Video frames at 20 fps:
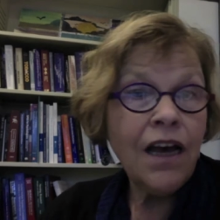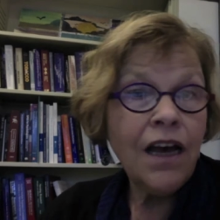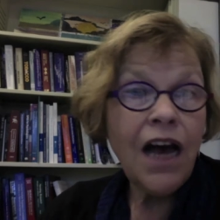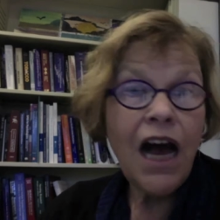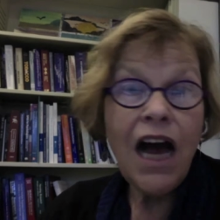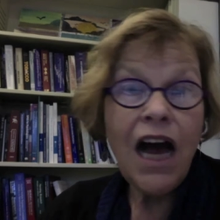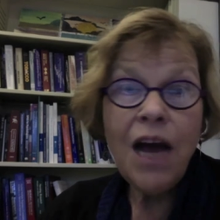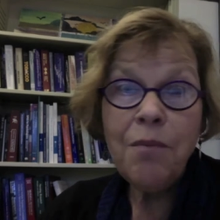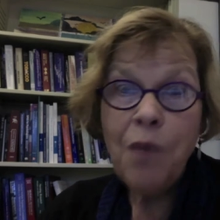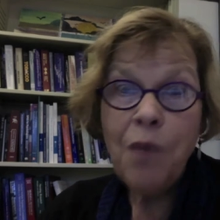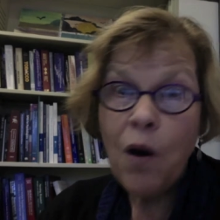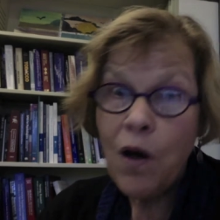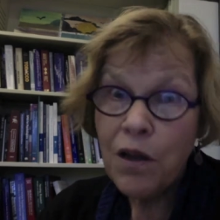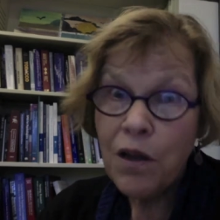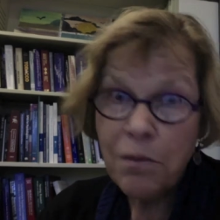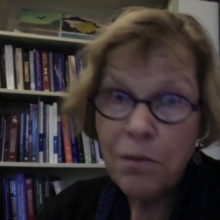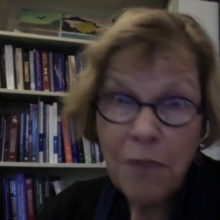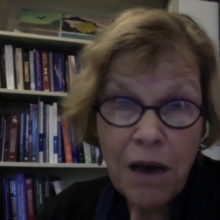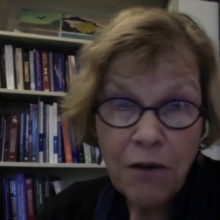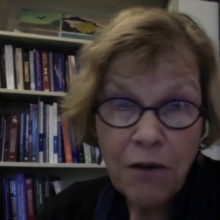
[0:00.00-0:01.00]
I'm all
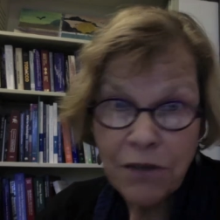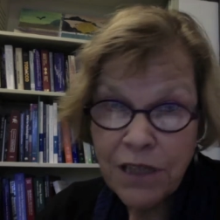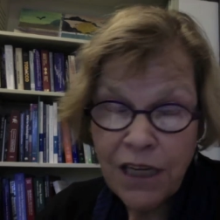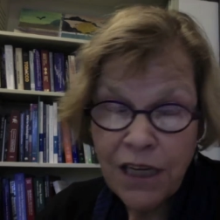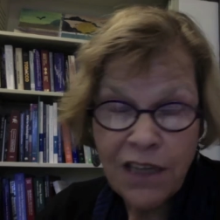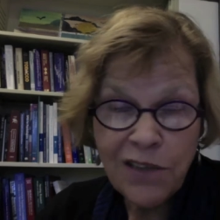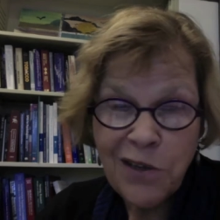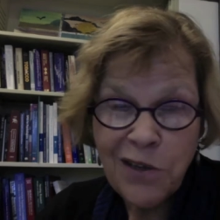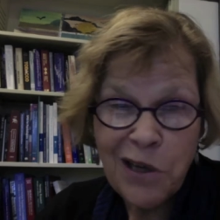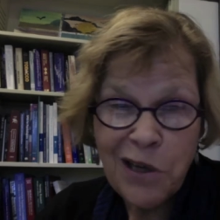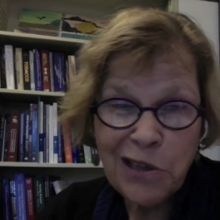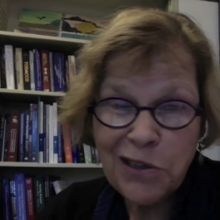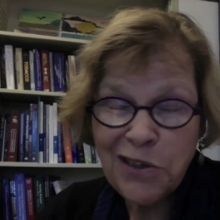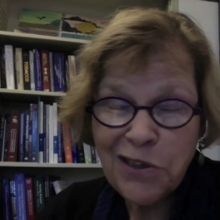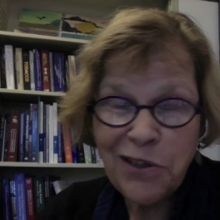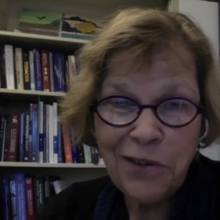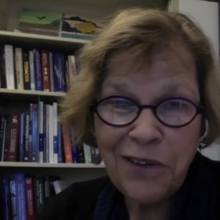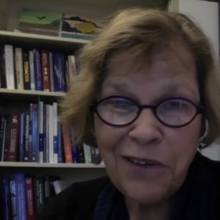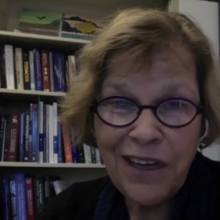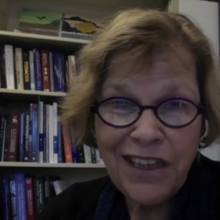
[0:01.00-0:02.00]
about ten dollar
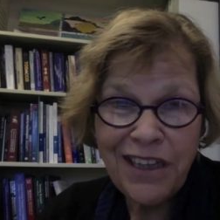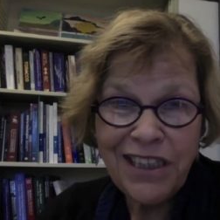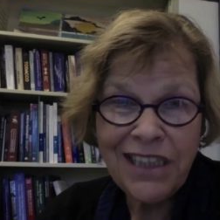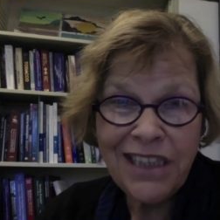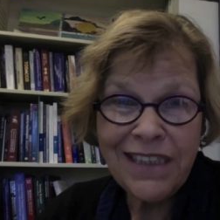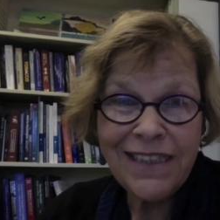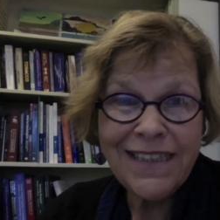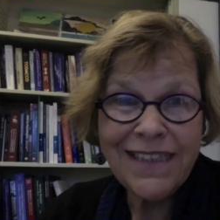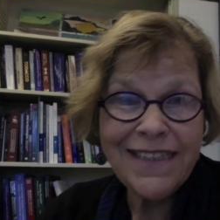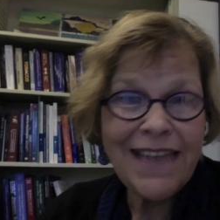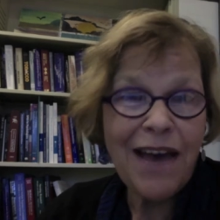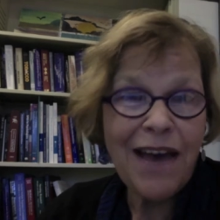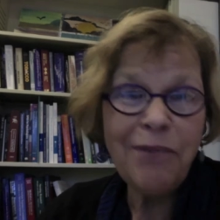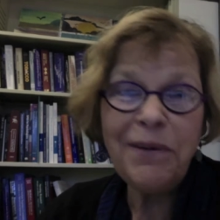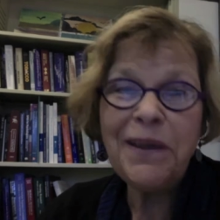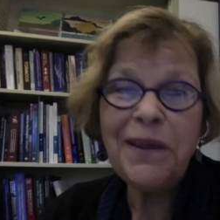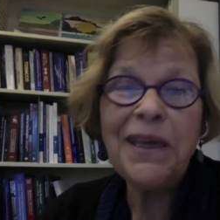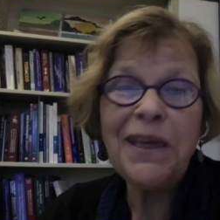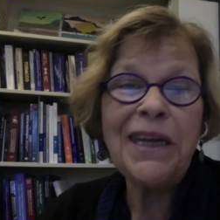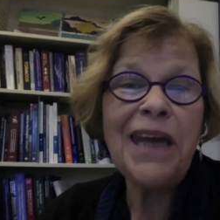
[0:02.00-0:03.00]
donations.
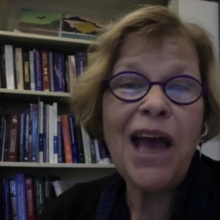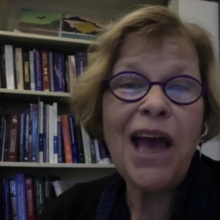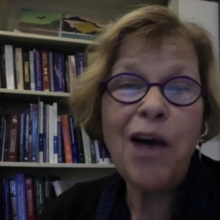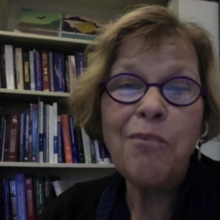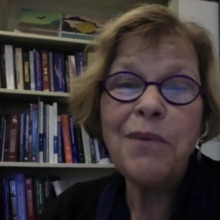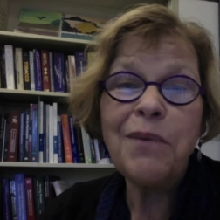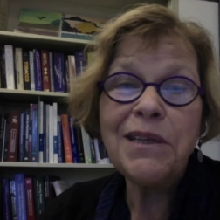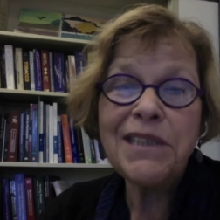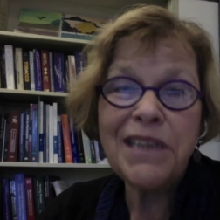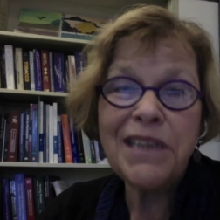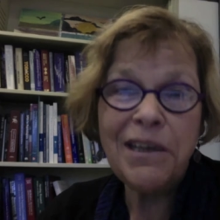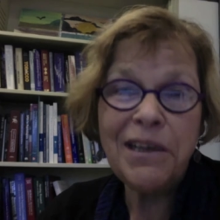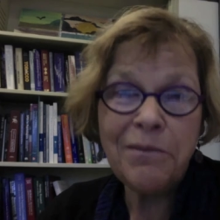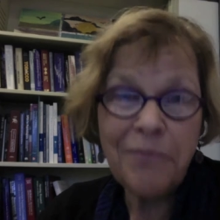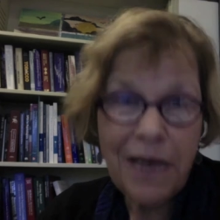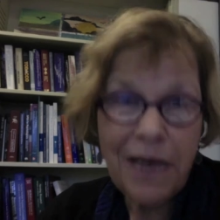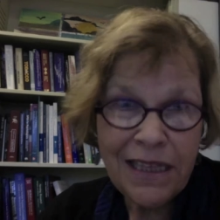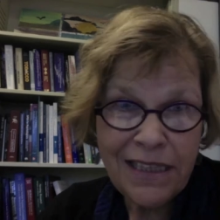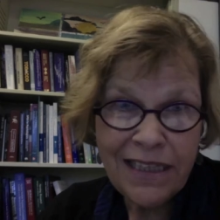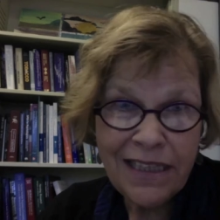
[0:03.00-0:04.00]
That can help us
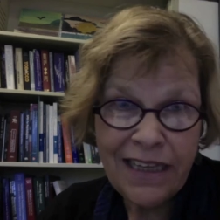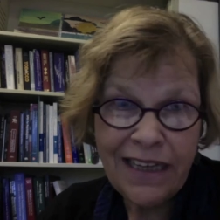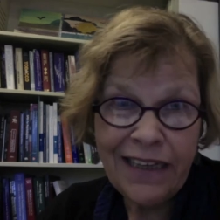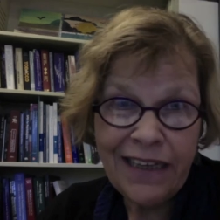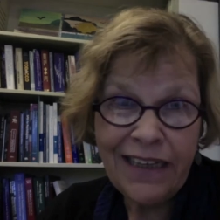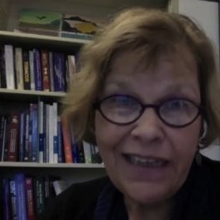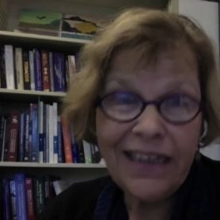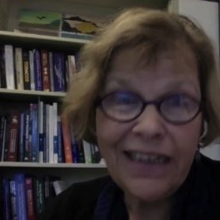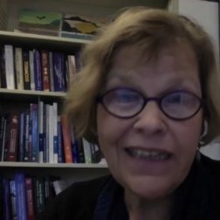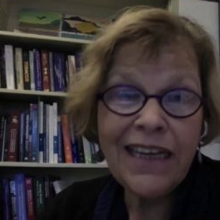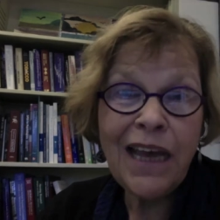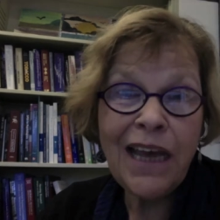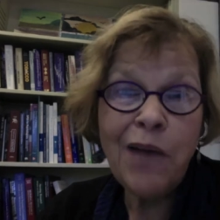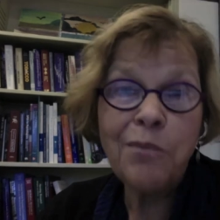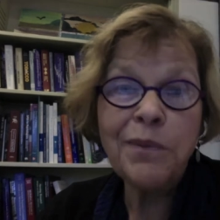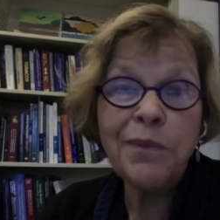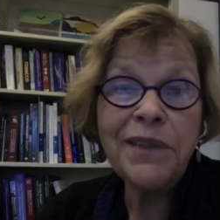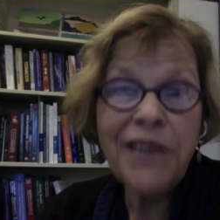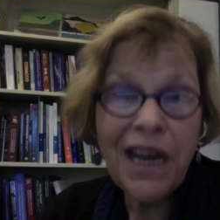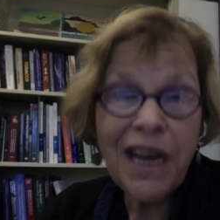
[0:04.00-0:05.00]
immensely. It can help
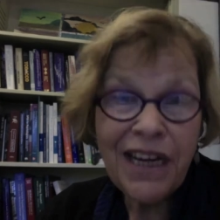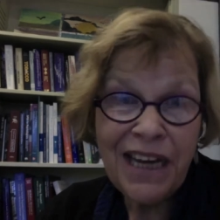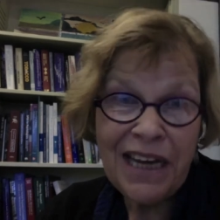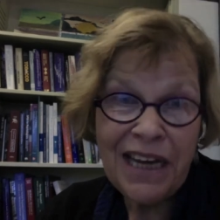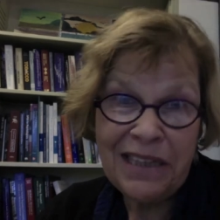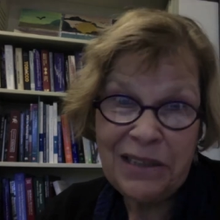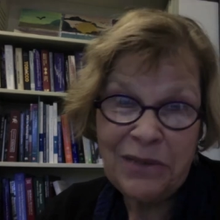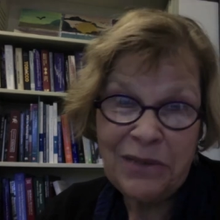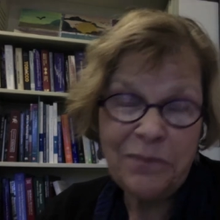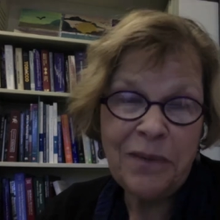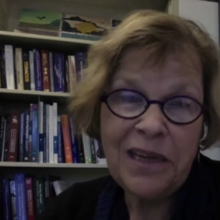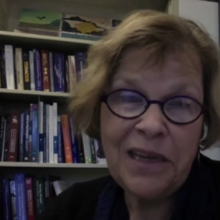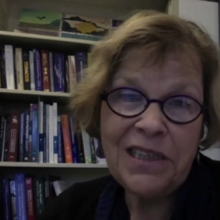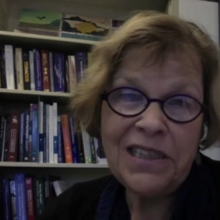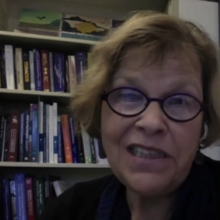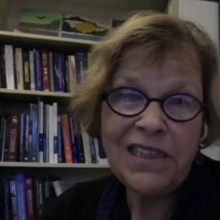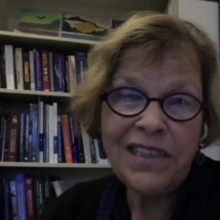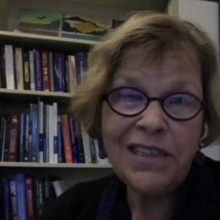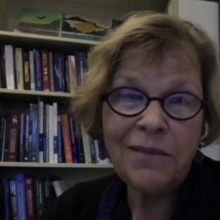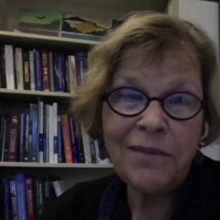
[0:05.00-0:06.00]
lung cancer
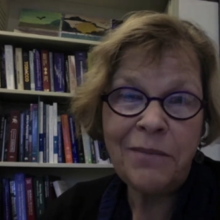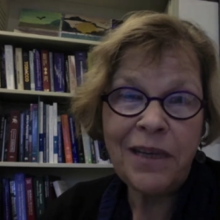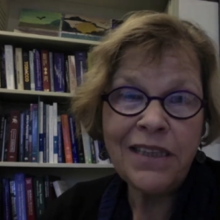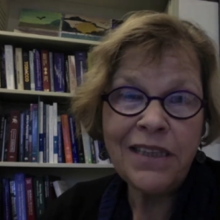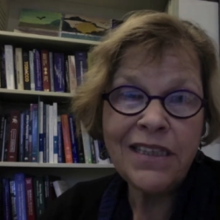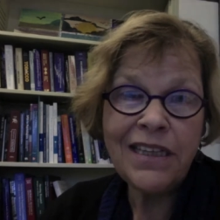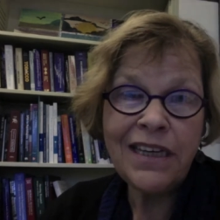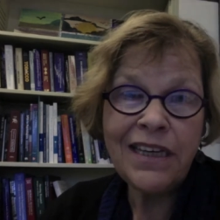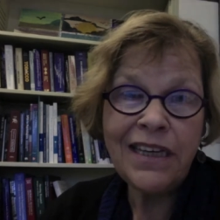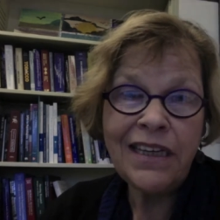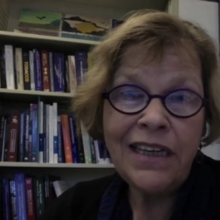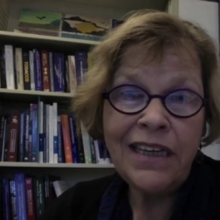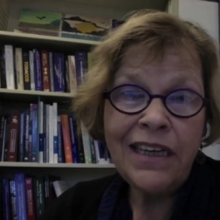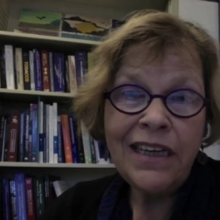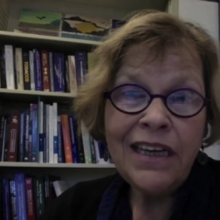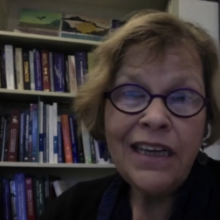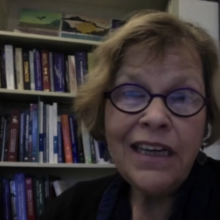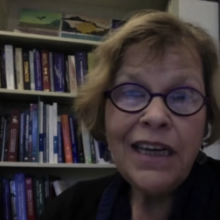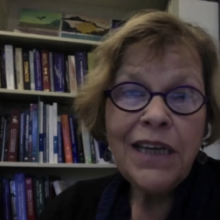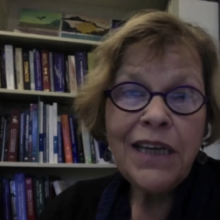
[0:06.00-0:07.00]
patients immensely.
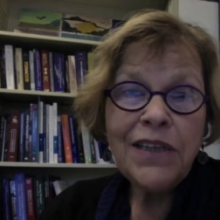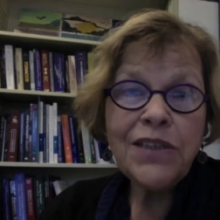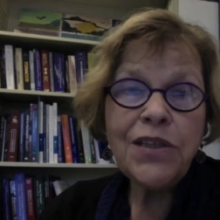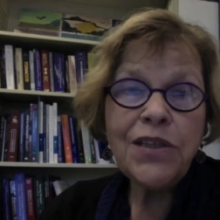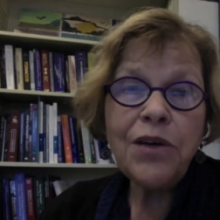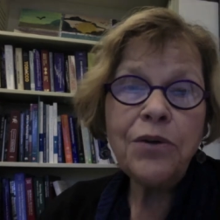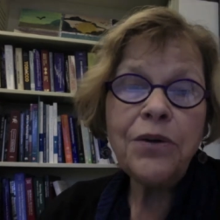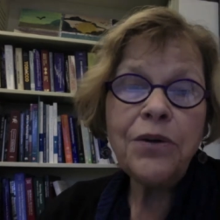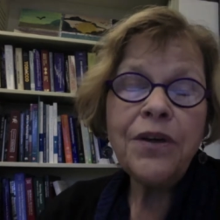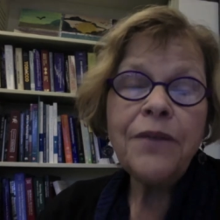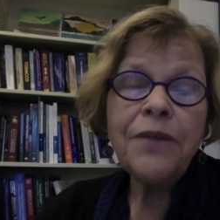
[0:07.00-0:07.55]
So